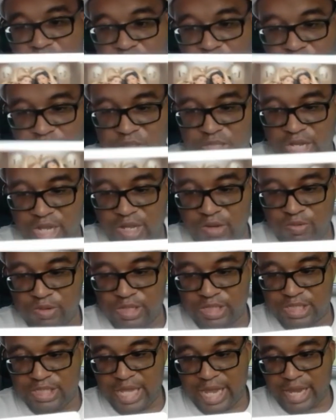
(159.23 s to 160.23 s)
Hotel
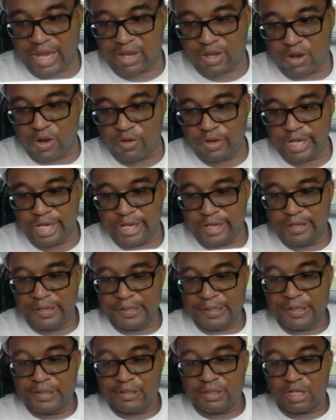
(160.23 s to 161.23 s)
with Zach Cody,
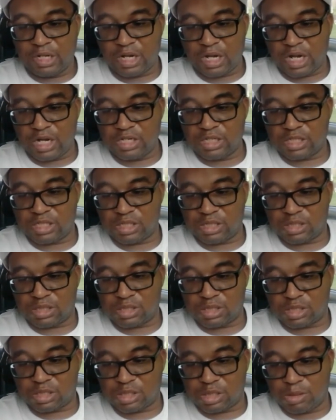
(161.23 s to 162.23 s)
the hardest
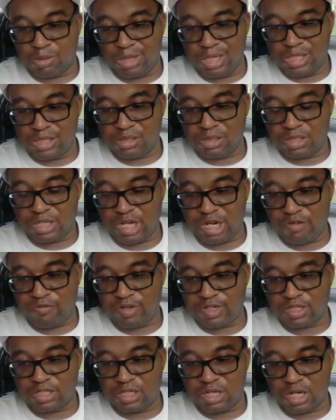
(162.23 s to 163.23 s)
Twiz or
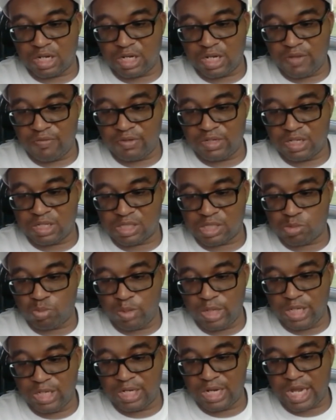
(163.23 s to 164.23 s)
television are living the
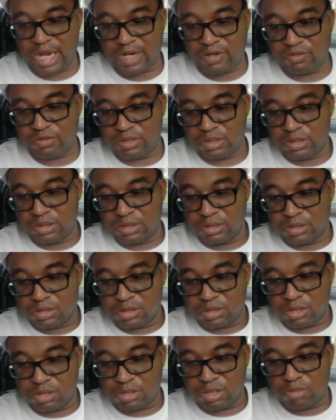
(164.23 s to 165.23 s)
sweet life.
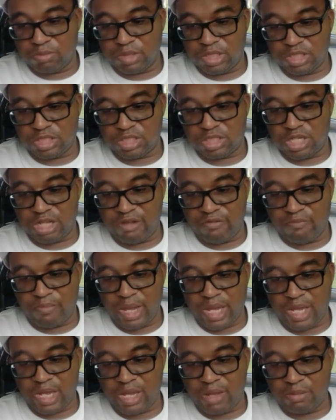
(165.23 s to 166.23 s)
Join the mischief,
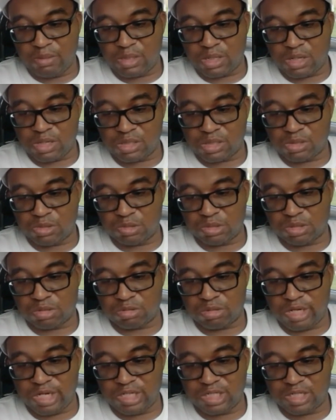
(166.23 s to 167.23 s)
mayhem, and all sorts of
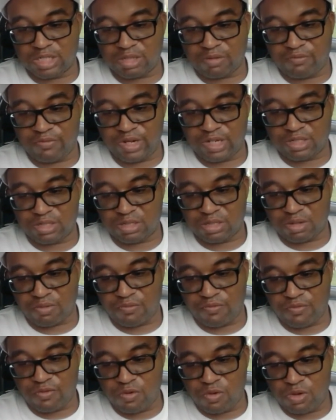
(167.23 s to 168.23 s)
rages, adventures of
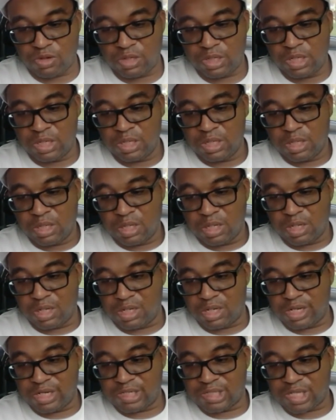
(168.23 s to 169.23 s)
four
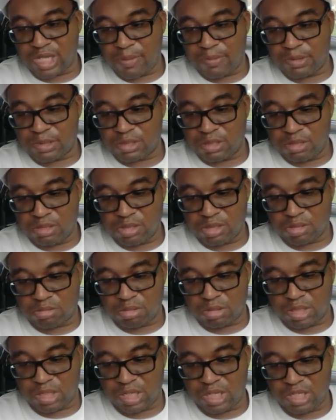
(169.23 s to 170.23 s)
hilarious episodes for
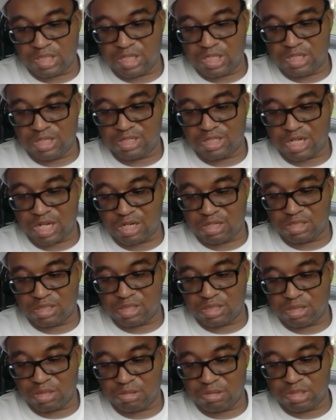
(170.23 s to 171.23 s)
the hit TV other's
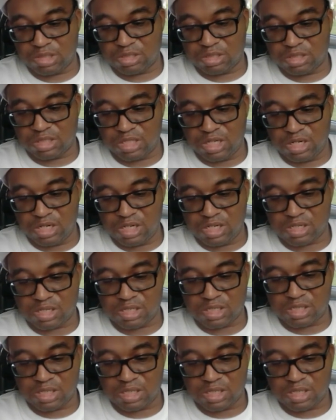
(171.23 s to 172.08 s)
original series.